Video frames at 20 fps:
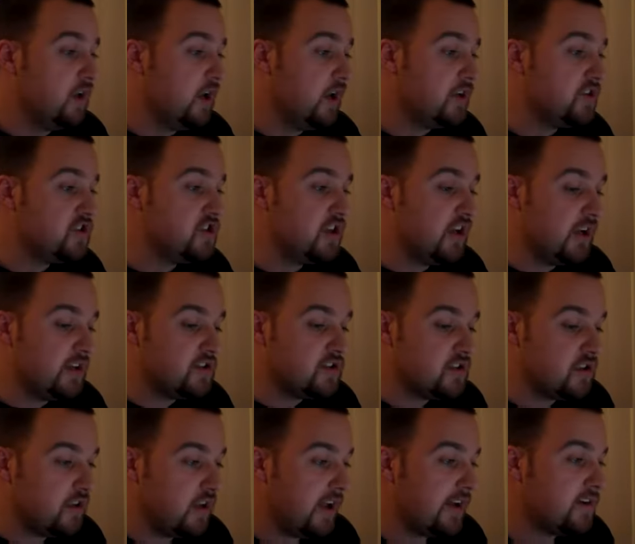And she ends
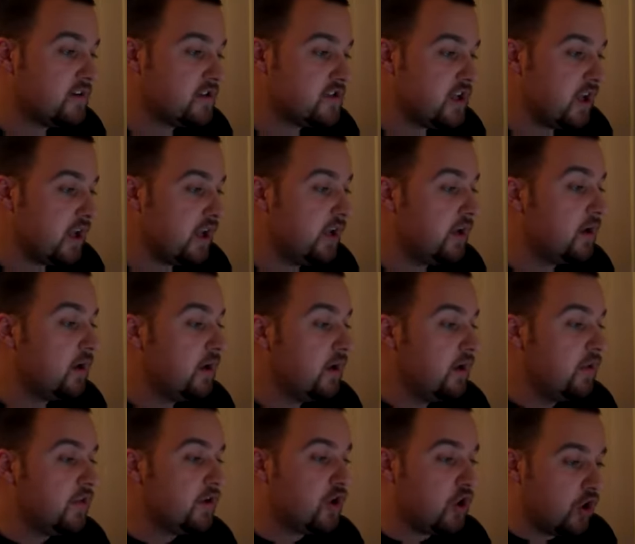her letter saying,
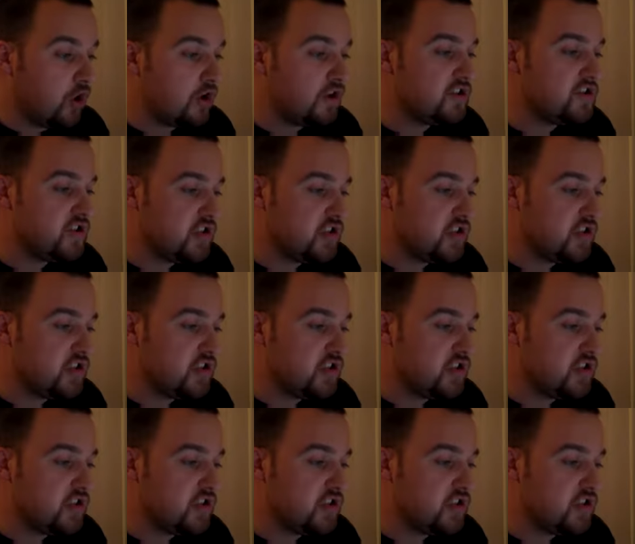"The current